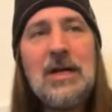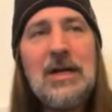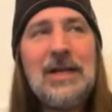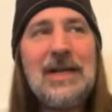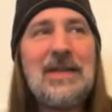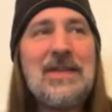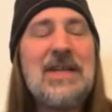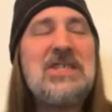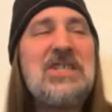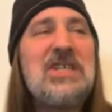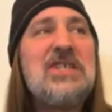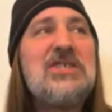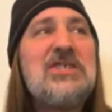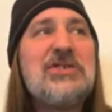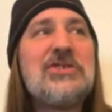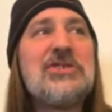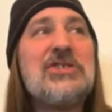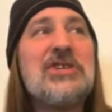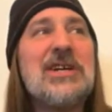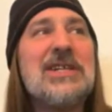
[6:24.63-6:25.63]
Yeah, that
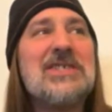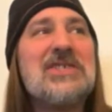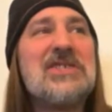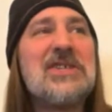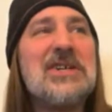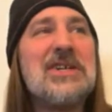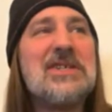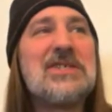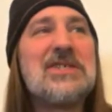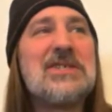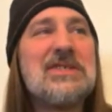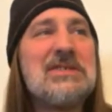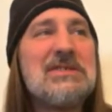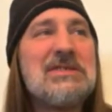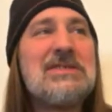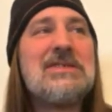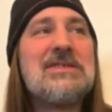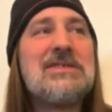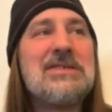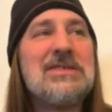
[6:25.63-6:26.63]
ginger's a nice touch.
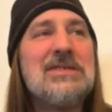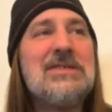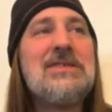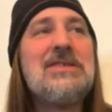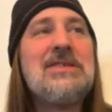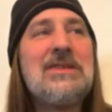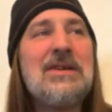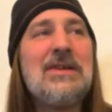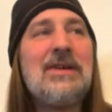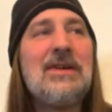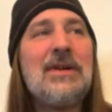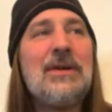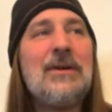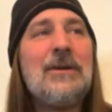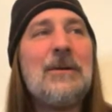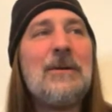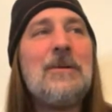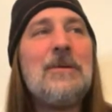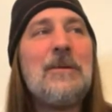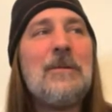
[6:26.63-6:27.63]
You
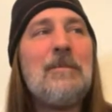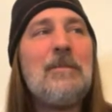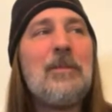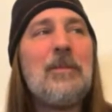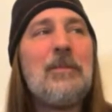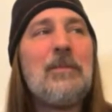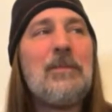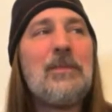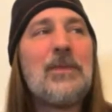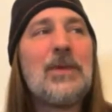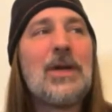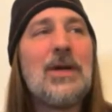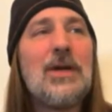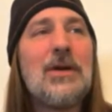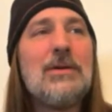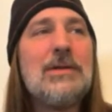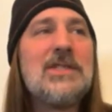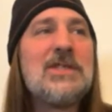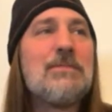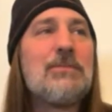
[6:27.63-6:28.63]
can
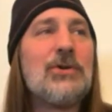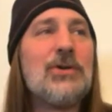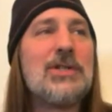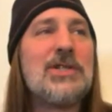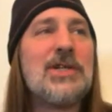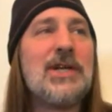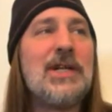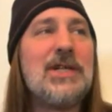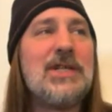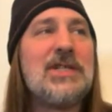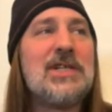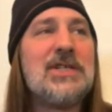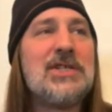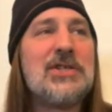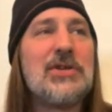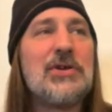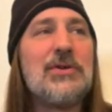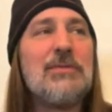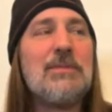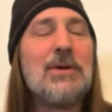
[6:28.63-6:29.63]
always appreciate
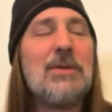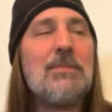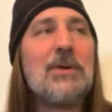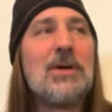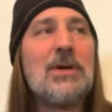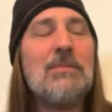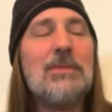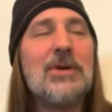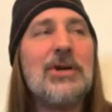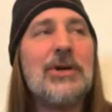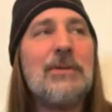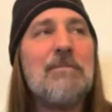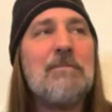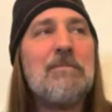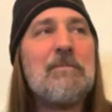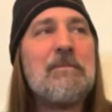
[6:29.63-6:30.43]
ginger in a pumpkin beer.